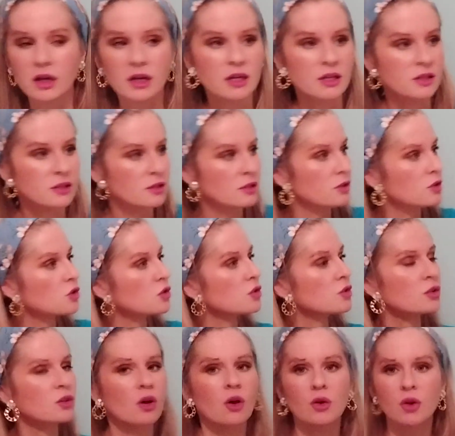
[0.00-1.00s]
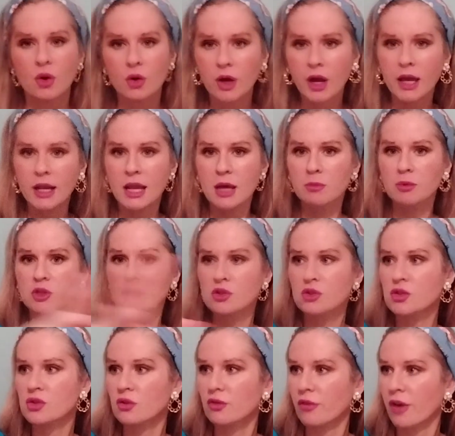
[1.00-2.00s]
He's just going, okay, let me
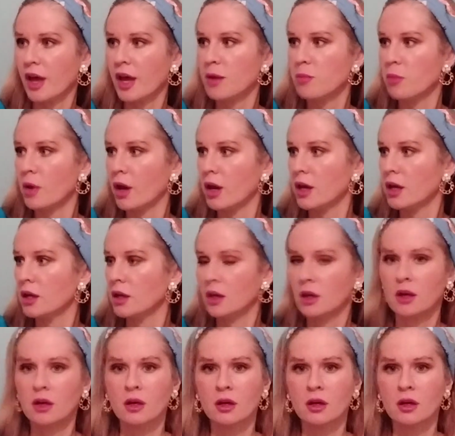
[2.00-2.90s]
just survey my,